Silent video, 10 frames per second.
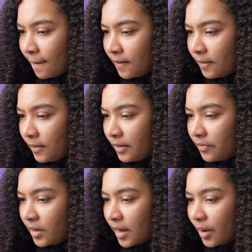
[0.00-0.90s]

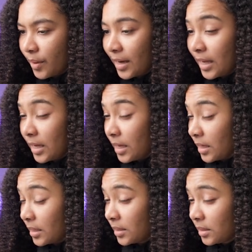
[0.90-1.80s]
leave it how it
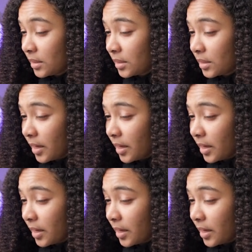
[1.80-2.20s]
is,